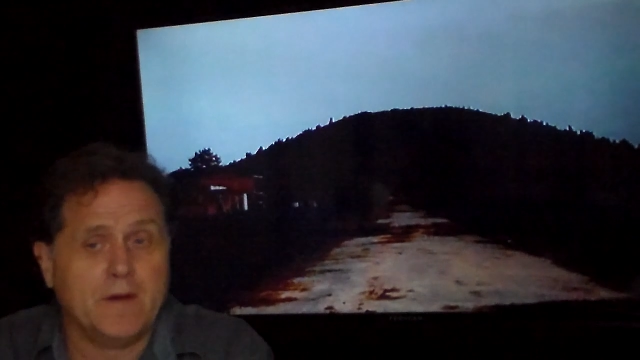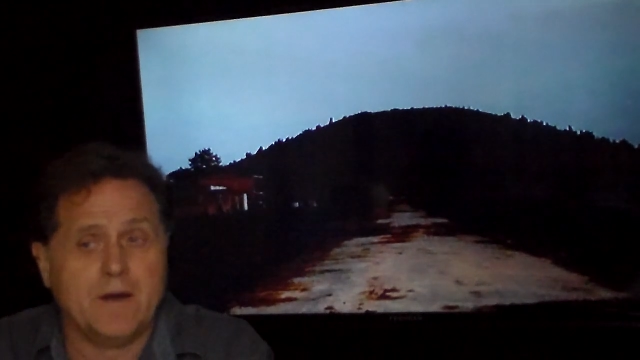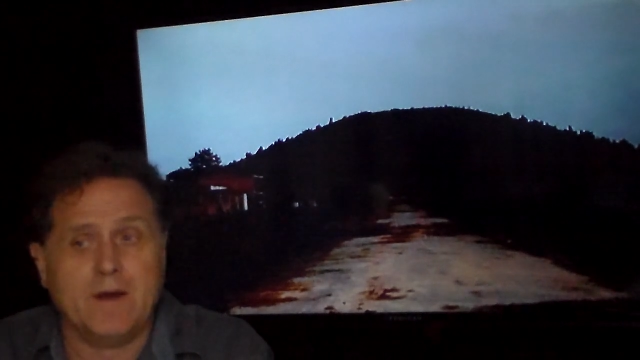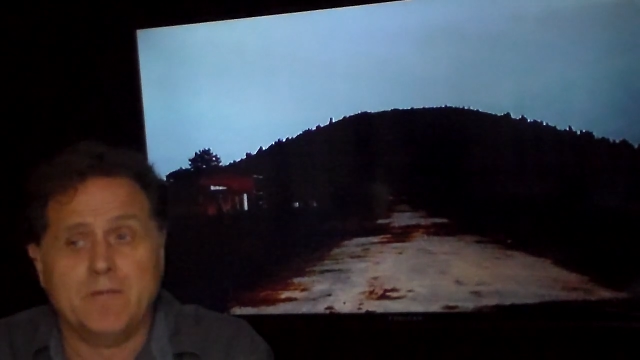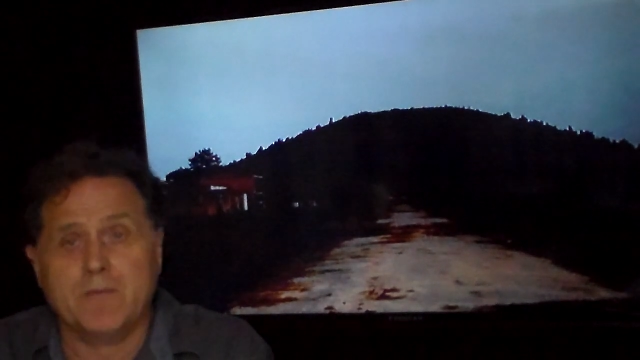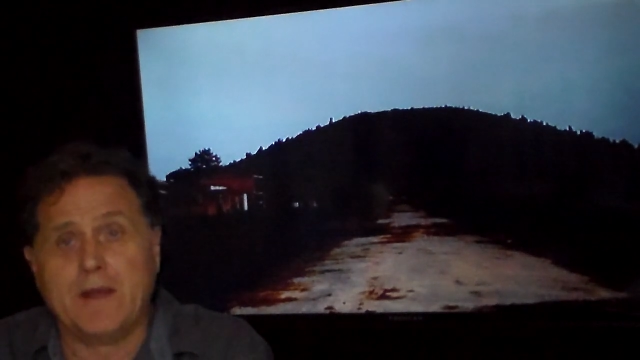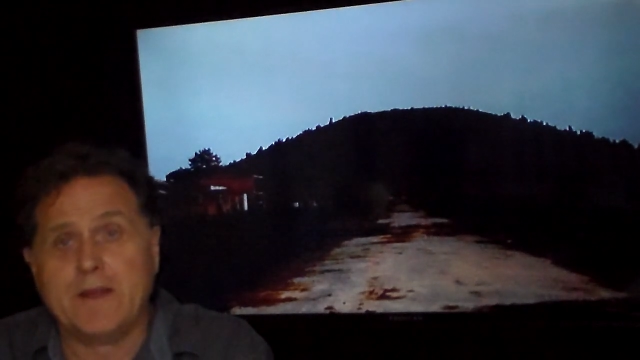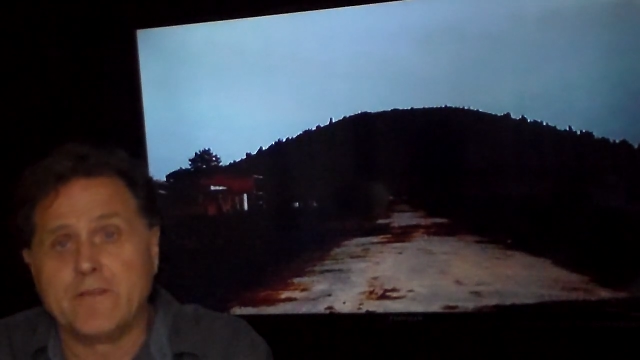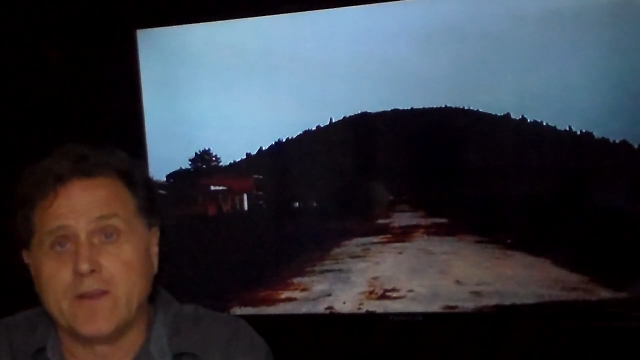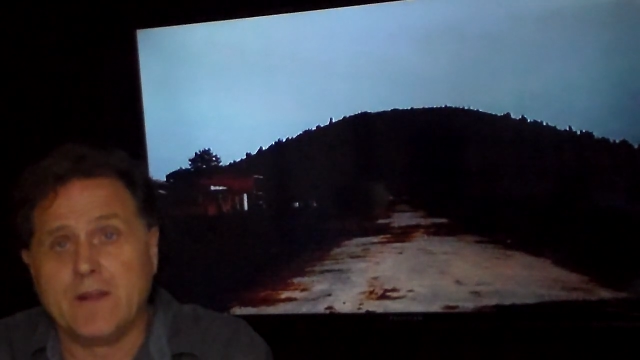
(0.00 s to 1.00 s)

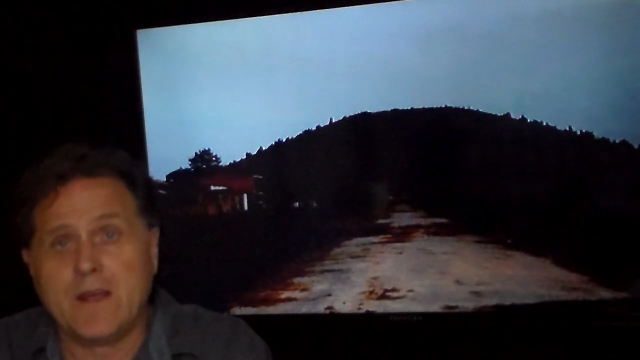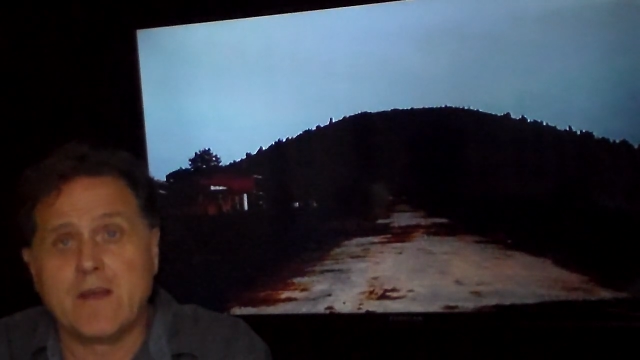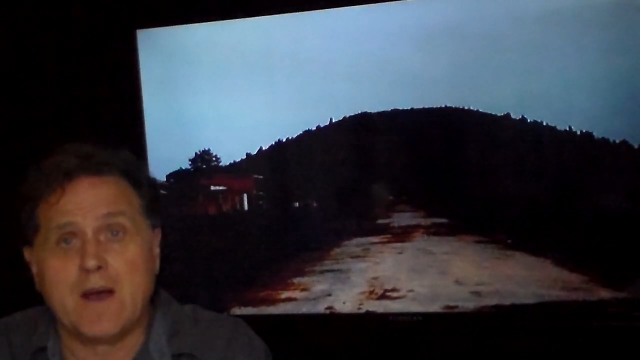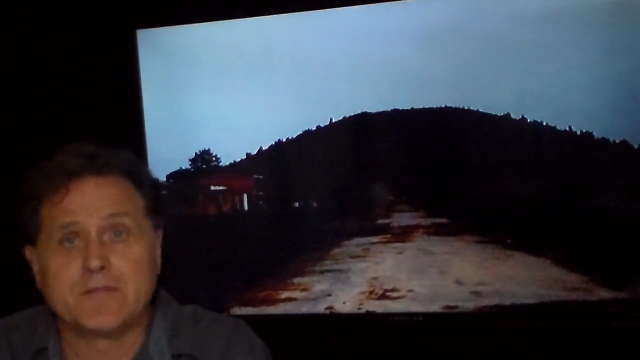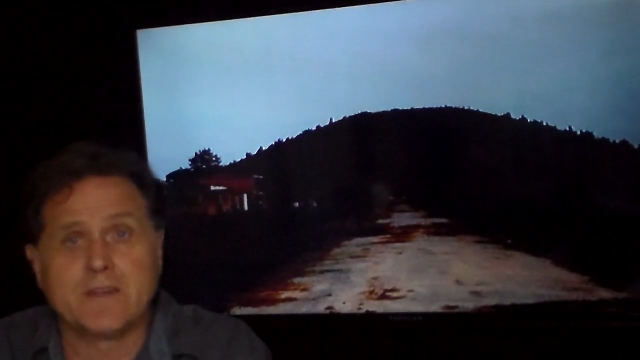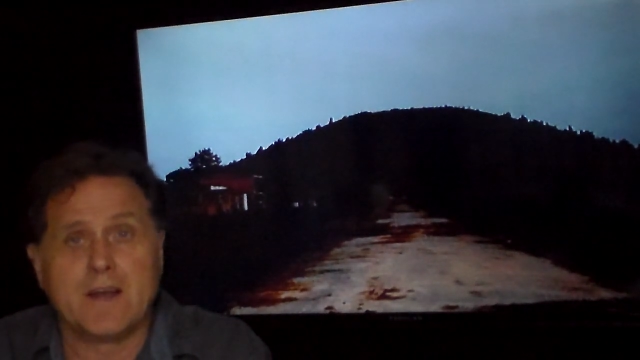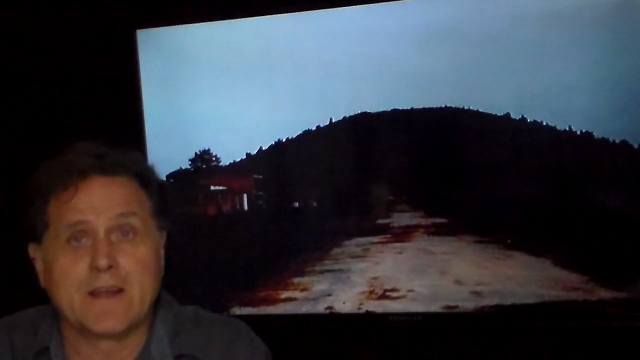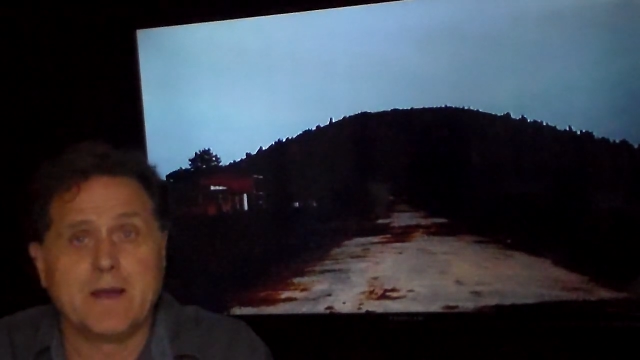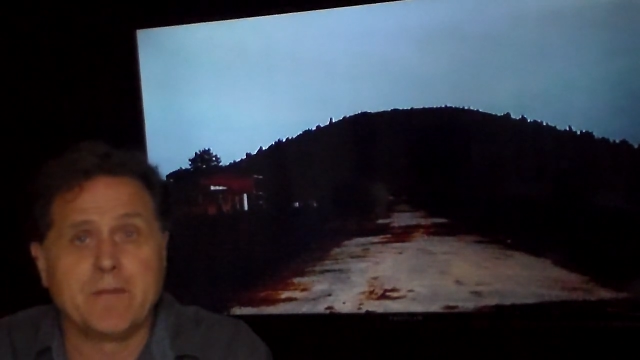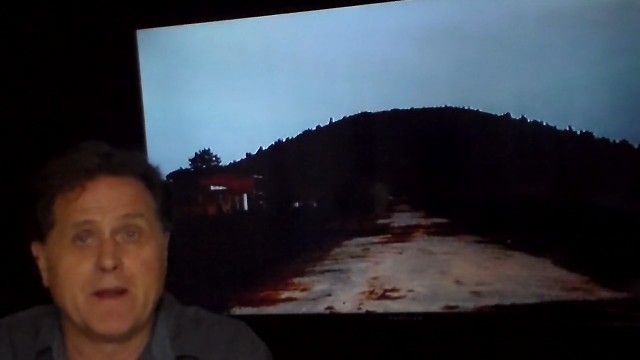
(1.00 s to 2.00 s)
layoffs
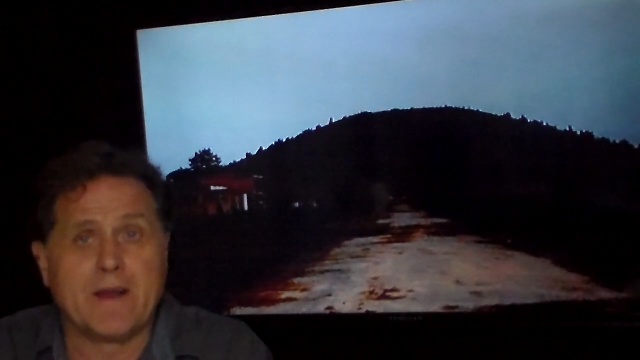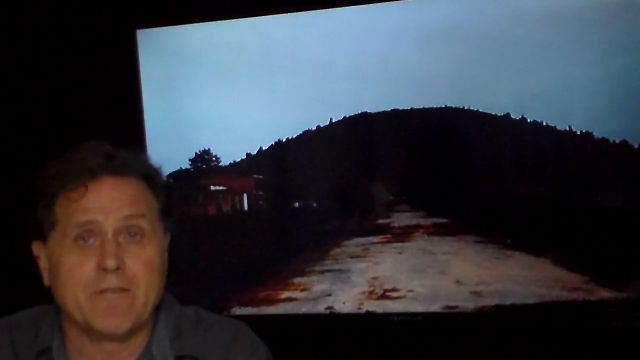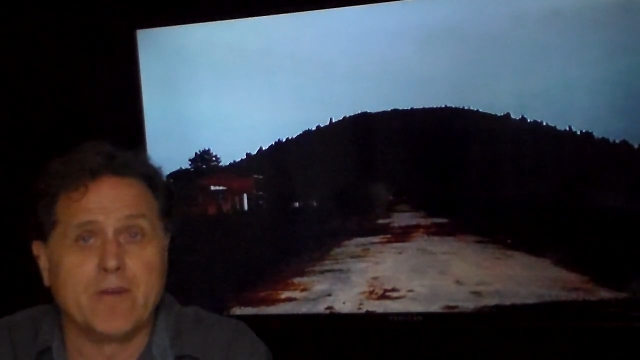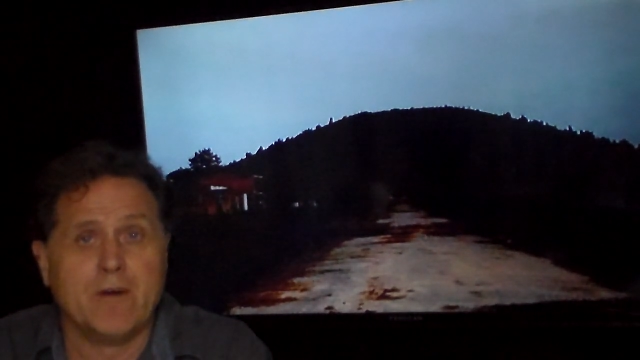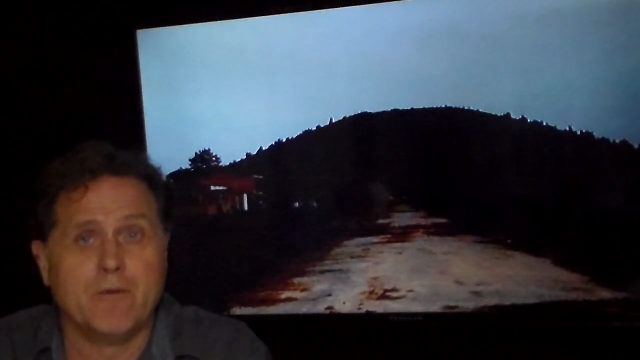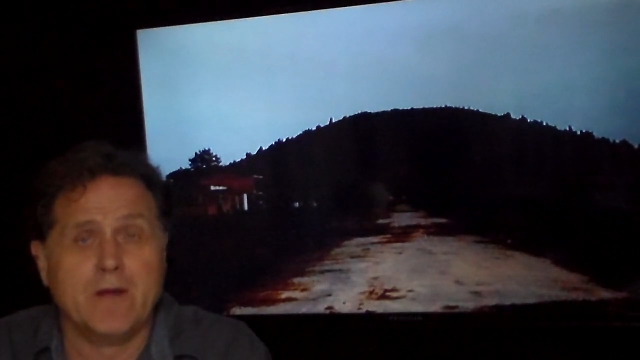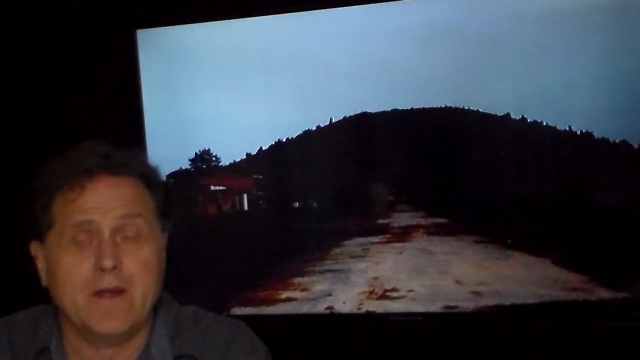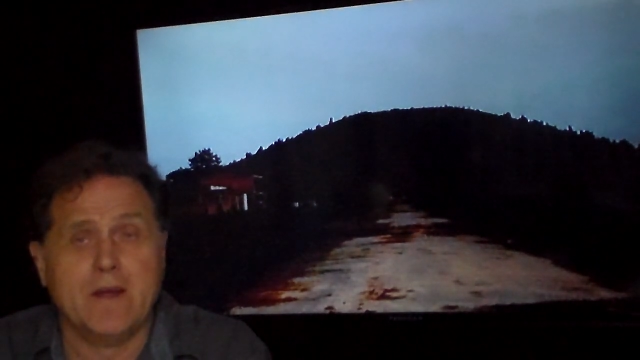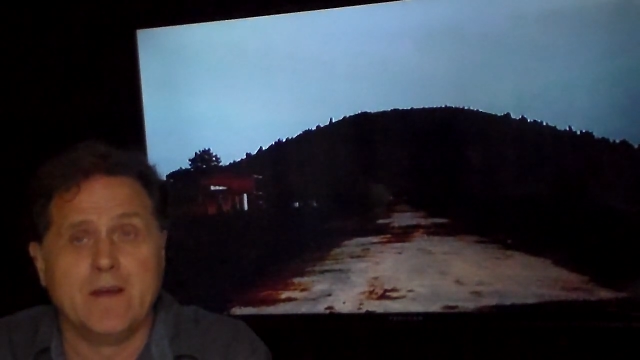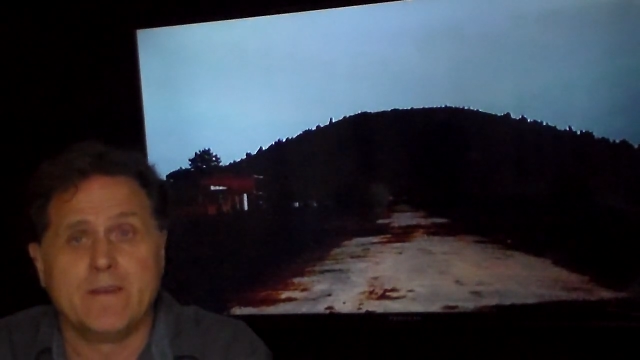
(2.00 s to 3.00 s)
start coming out of
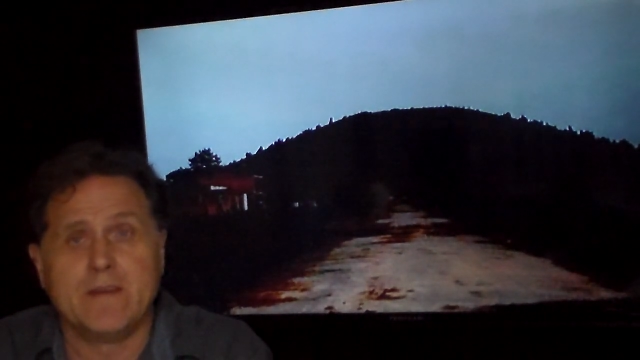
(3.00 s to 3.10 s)
nowhere.